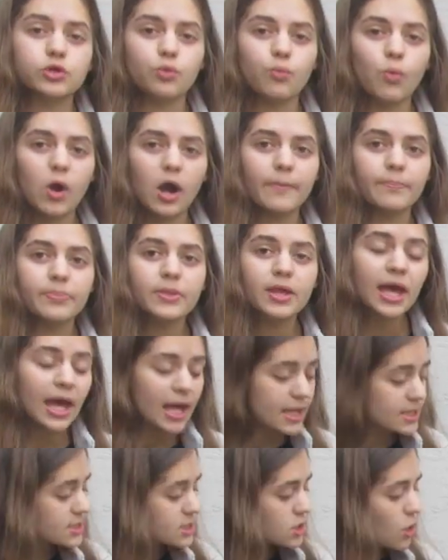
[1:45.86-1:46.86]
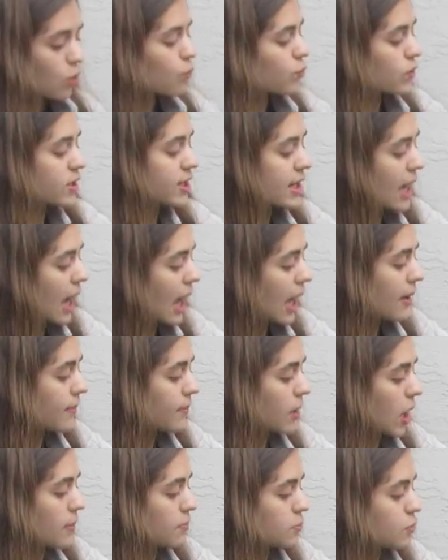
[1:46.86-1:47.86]
you want. And so we
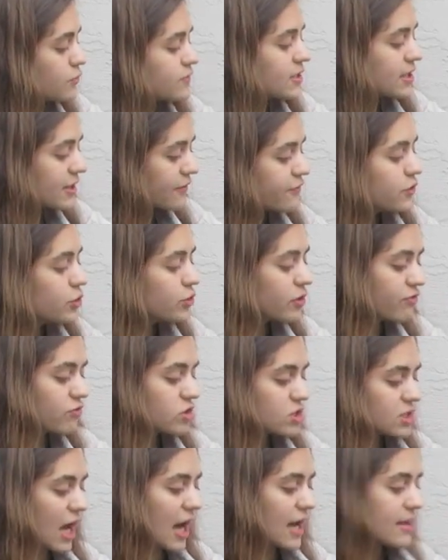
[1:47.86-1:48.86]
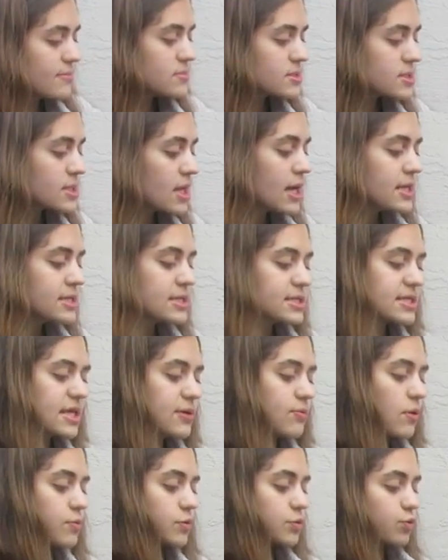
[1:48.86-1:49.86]
moved it a few different times to
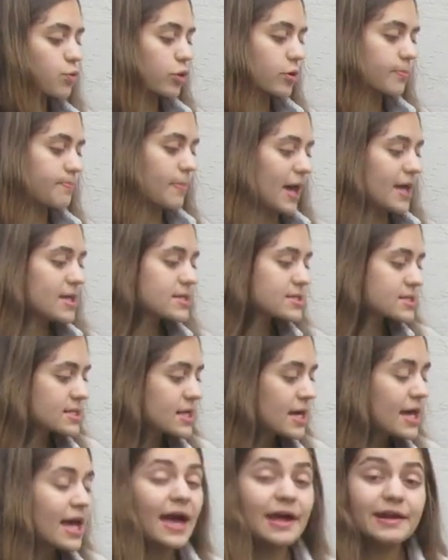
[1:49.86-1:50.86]
see what would work best.